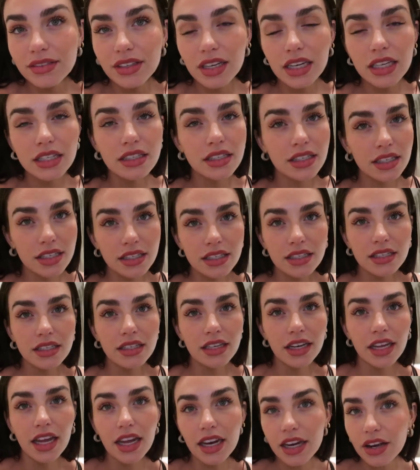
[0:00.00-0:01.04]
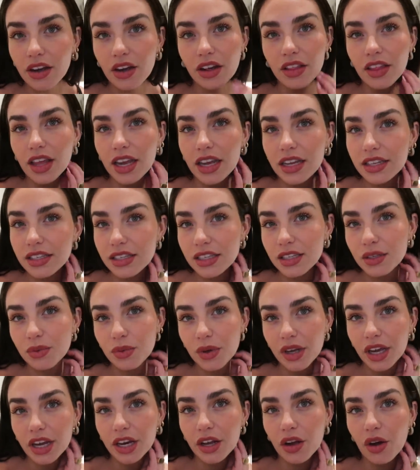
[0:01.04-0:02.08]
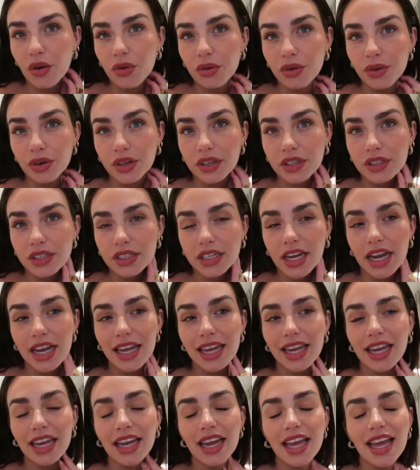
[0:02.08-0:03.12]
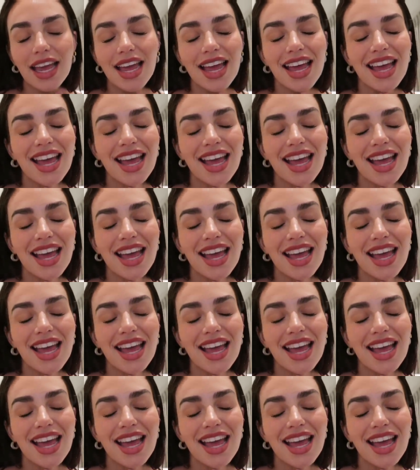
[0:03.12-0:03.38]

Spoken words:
Is this getting, like, is this what getting older is? Taking